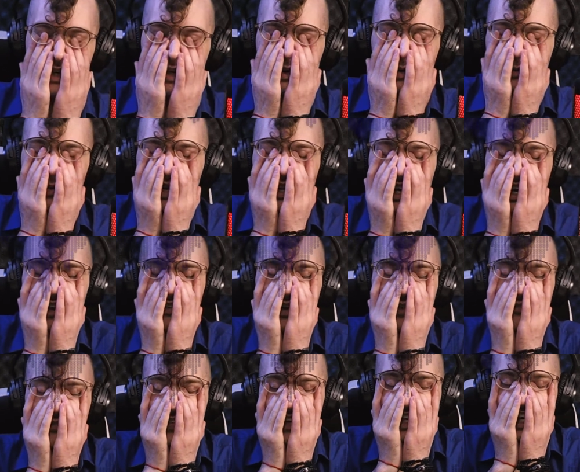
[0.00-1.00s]
We have a
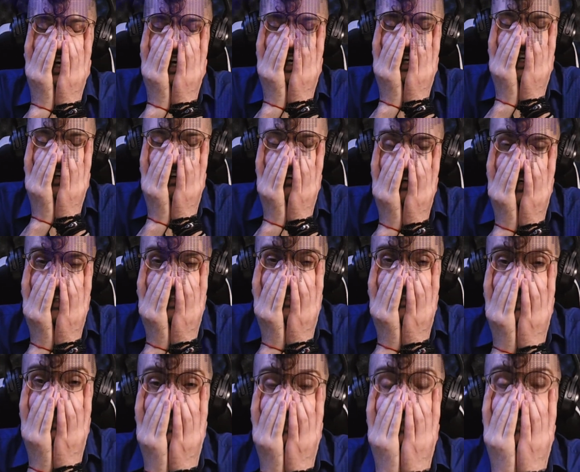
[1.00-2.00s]
fiat
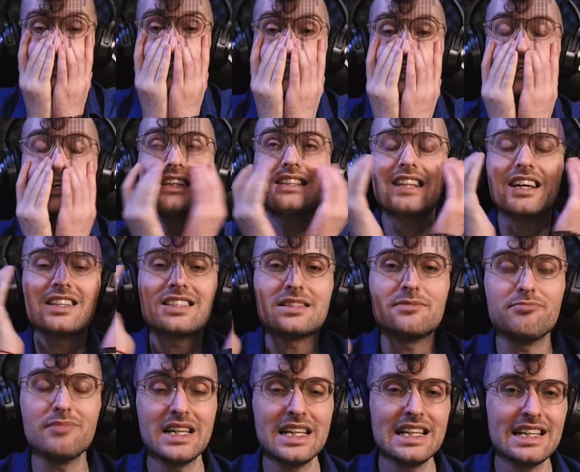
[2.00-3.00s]
currency. It doesn't
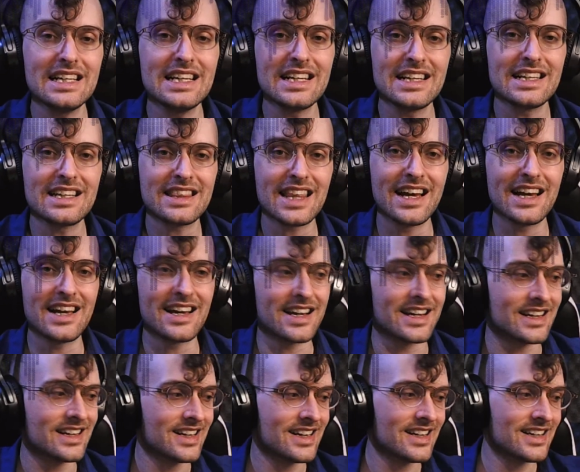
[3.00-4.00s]
mean
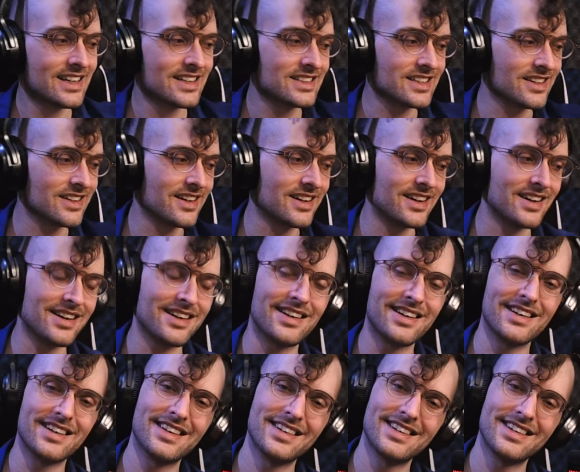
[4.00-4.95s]
anything. Yeah.